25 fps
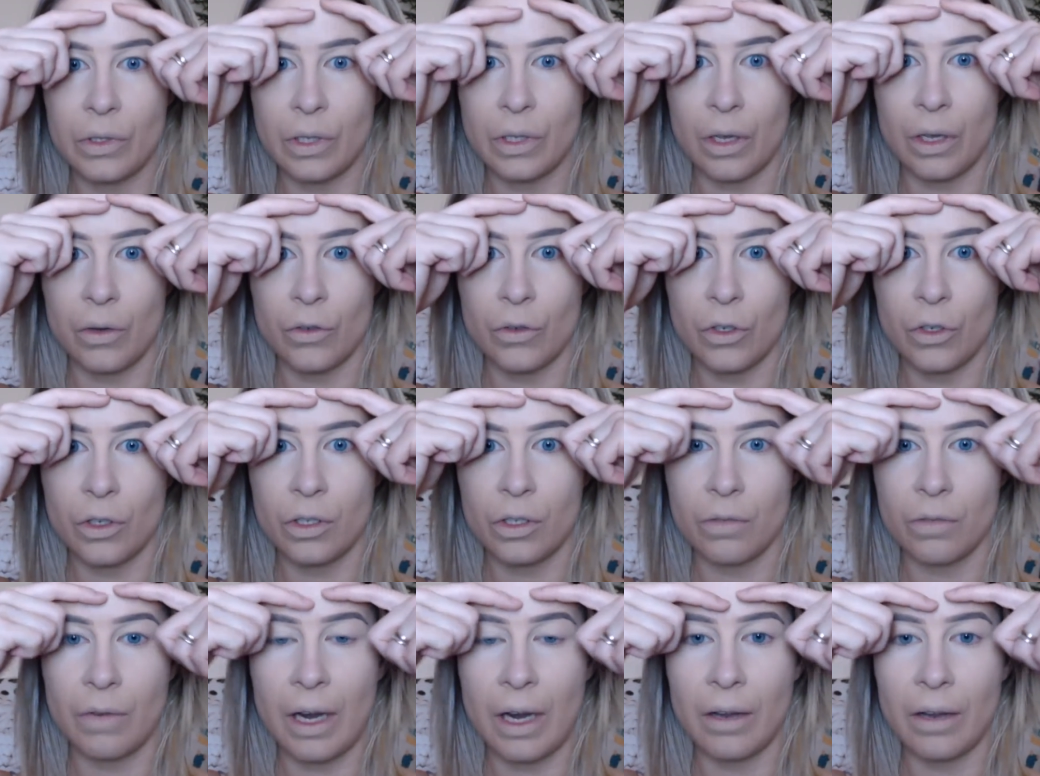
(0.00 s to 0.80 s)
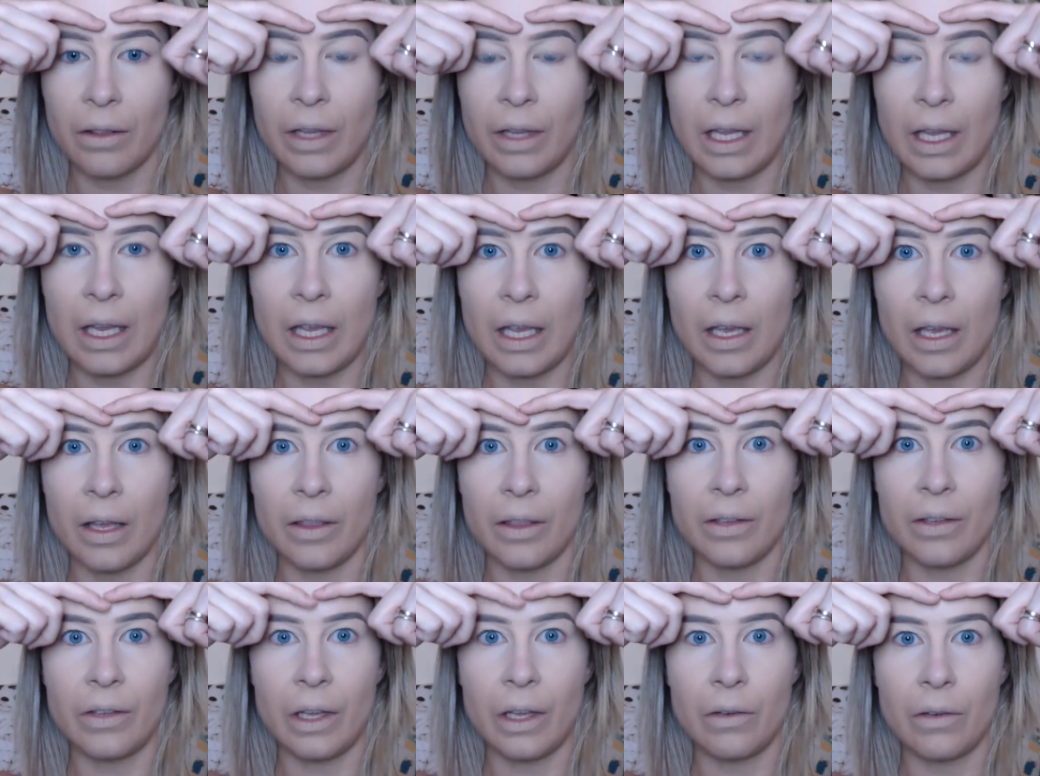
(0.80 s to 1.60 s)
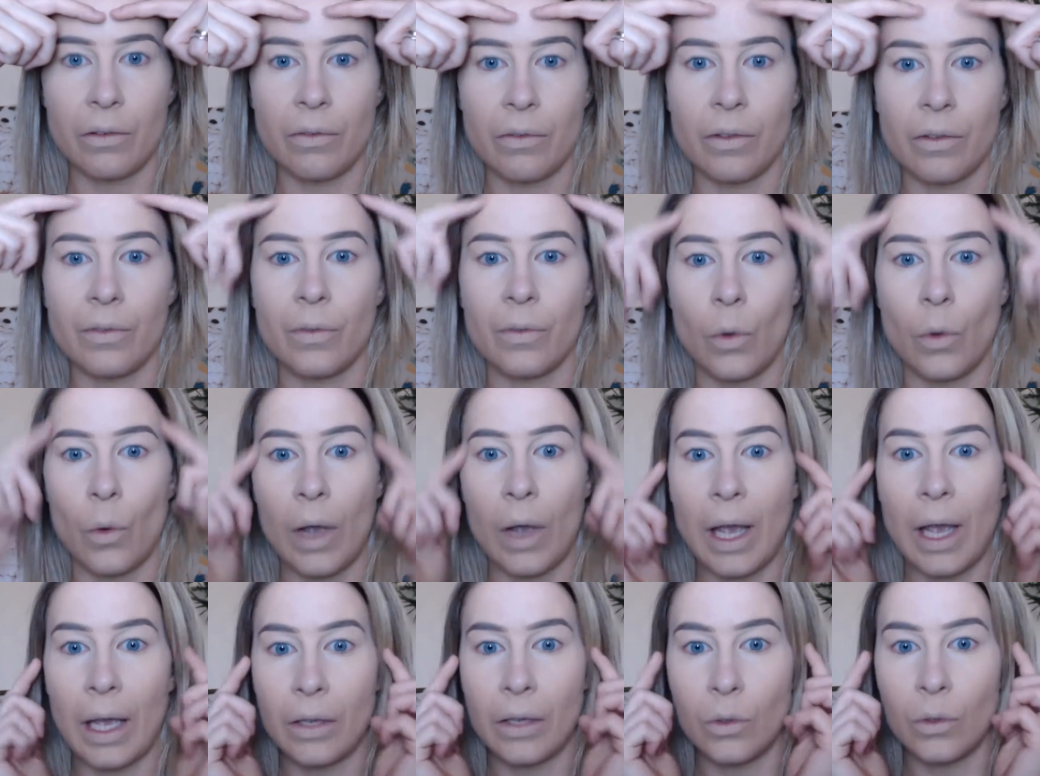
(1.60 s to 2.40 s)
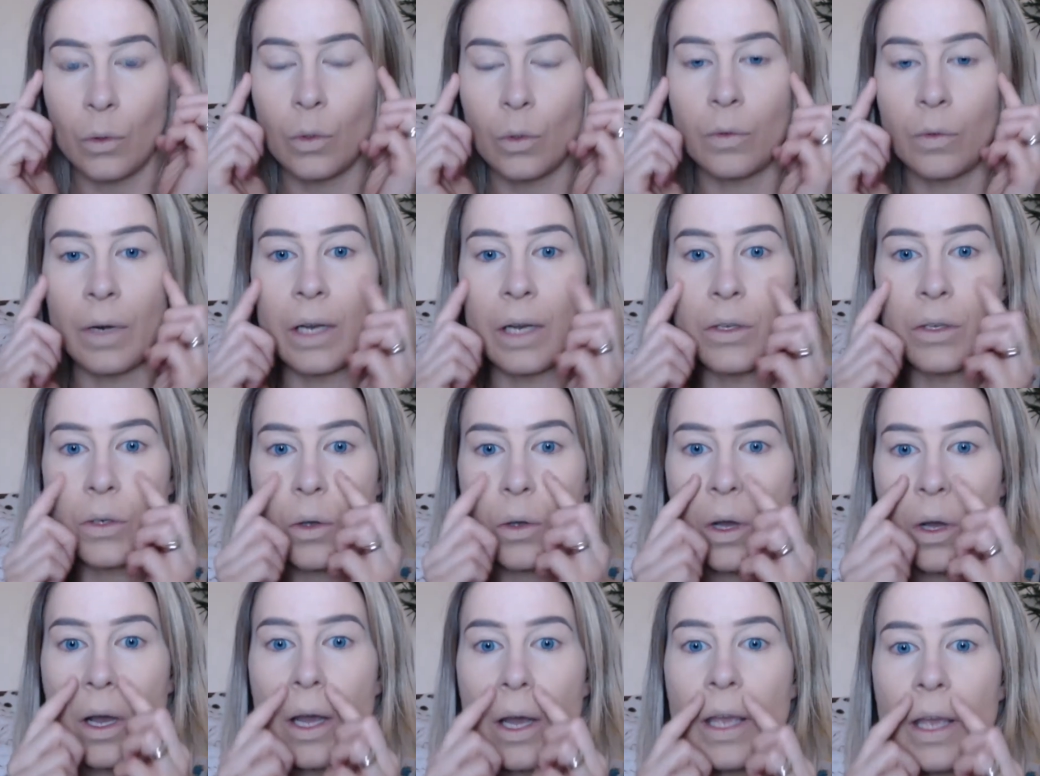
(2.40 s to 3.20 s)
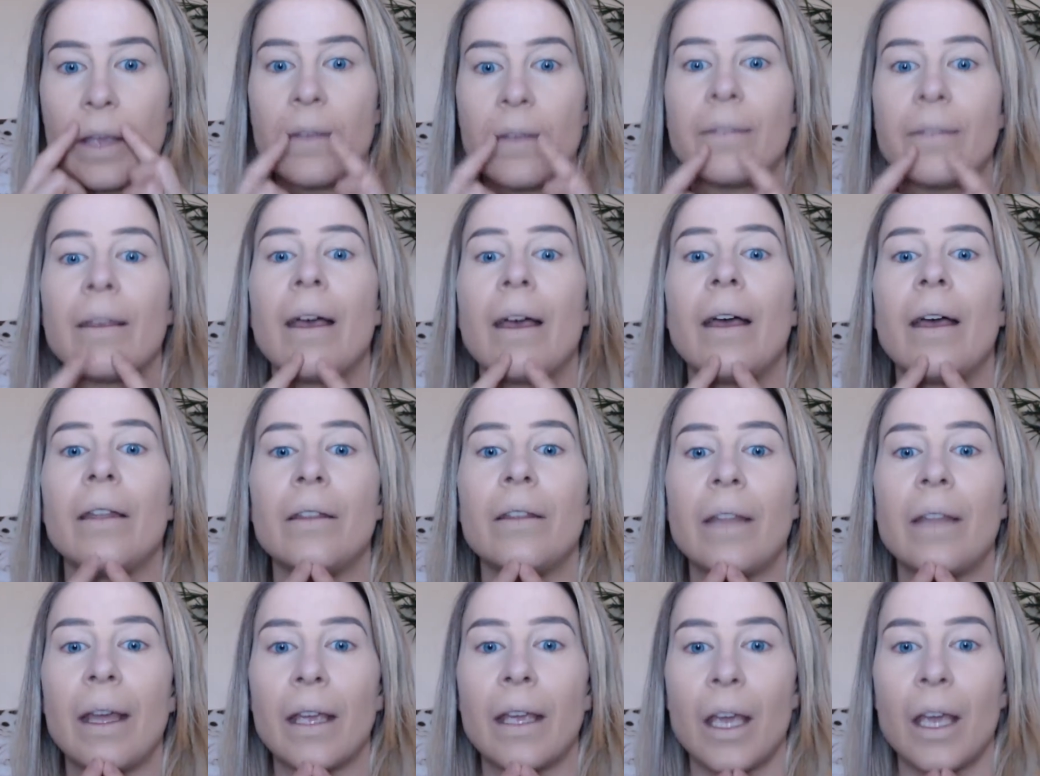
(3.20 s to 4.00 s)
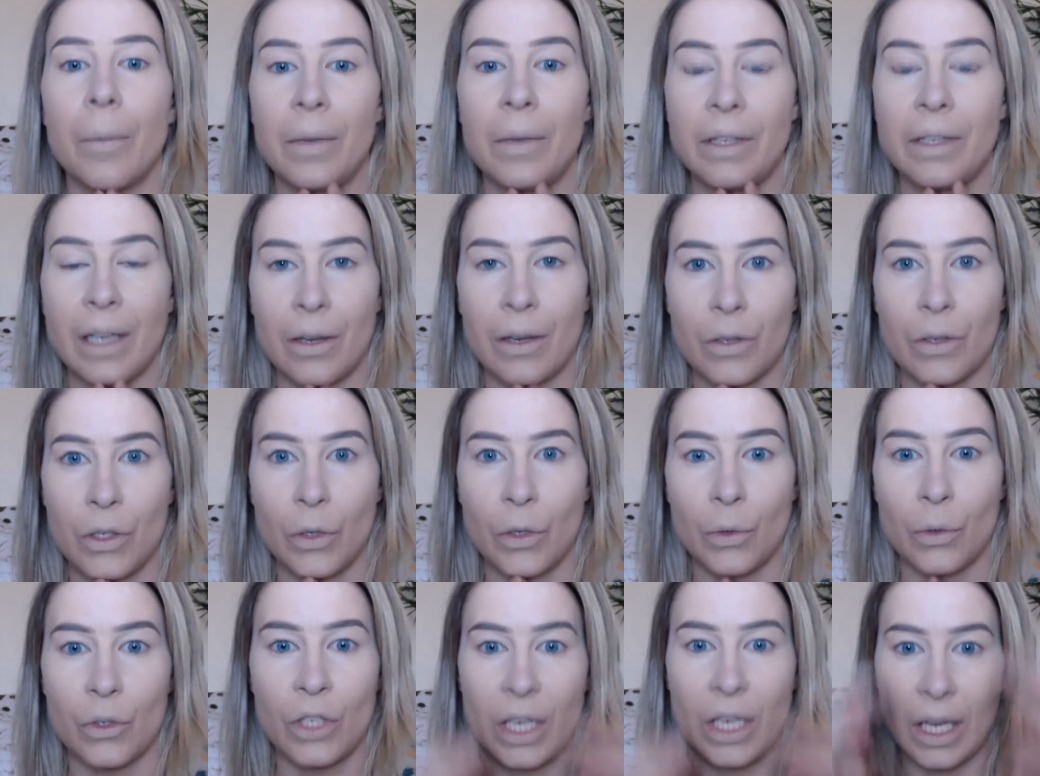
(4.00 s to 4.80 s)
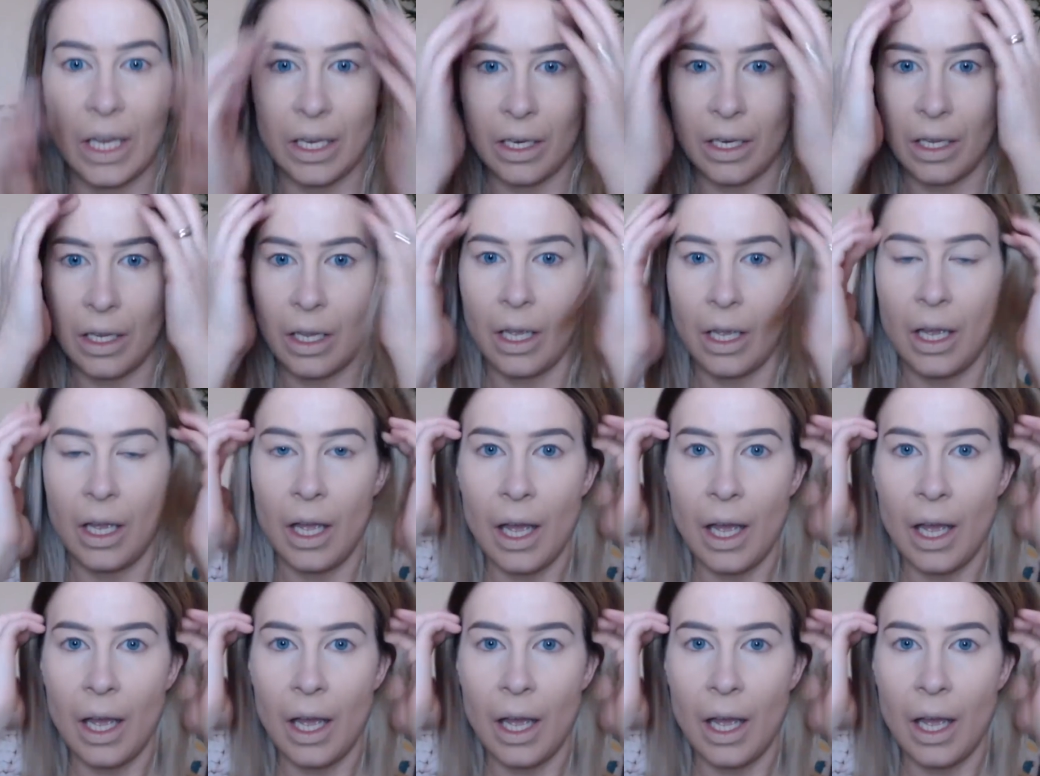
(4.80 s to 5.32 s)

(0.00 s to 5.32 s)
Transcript: So just around the centre of the forehead, all around your eyes, and then coming down to your chin.